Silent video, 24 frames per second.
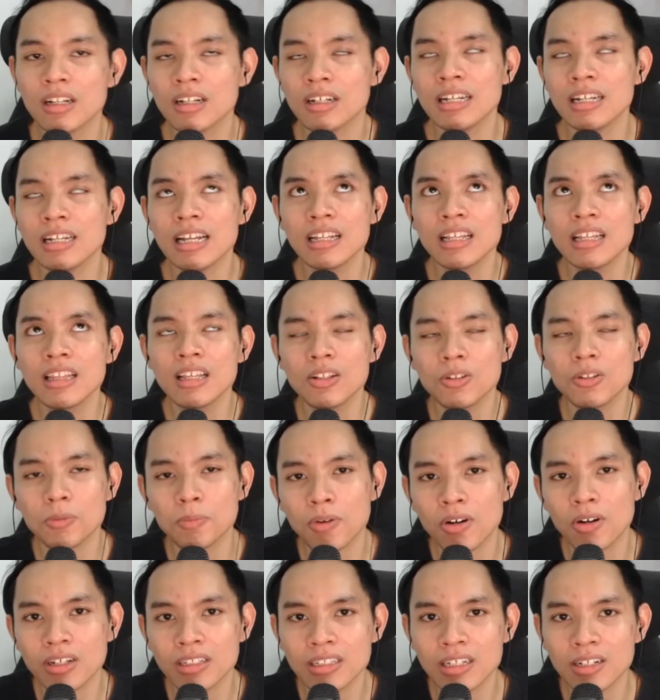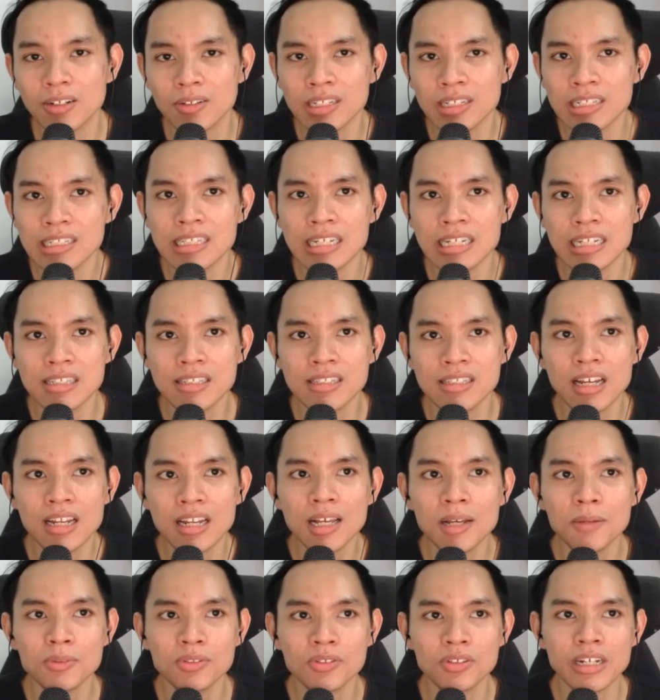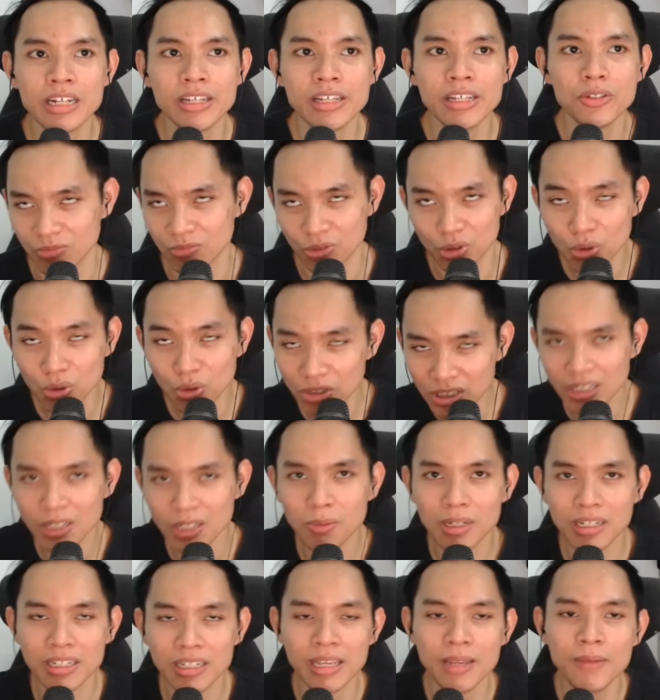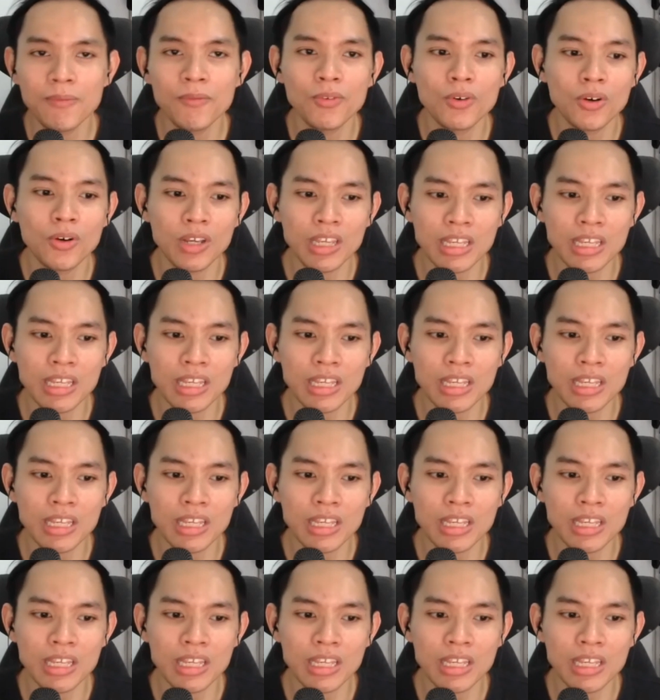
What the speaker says: Another thing to point out is that startups, right, usually what they aim for